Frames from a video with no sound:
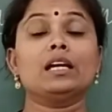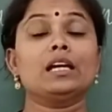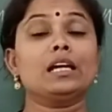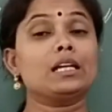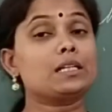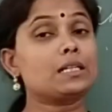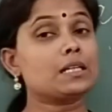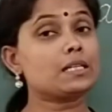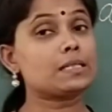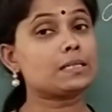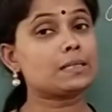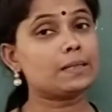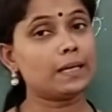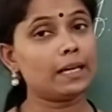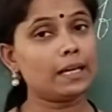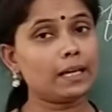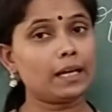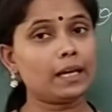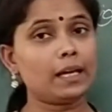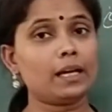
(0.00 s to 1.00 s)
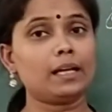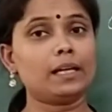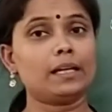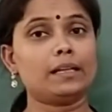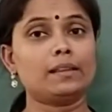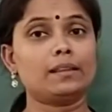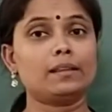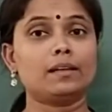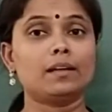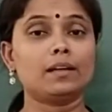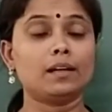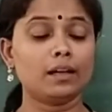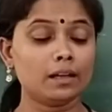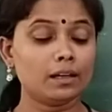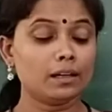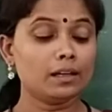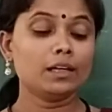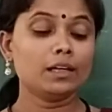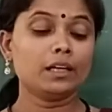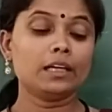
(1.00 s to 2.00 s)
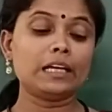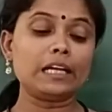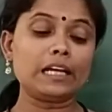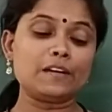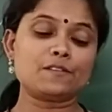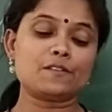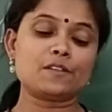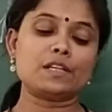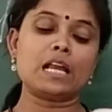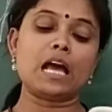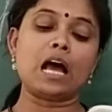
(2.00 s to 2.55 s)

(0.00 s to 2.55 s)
It is there in the leaf.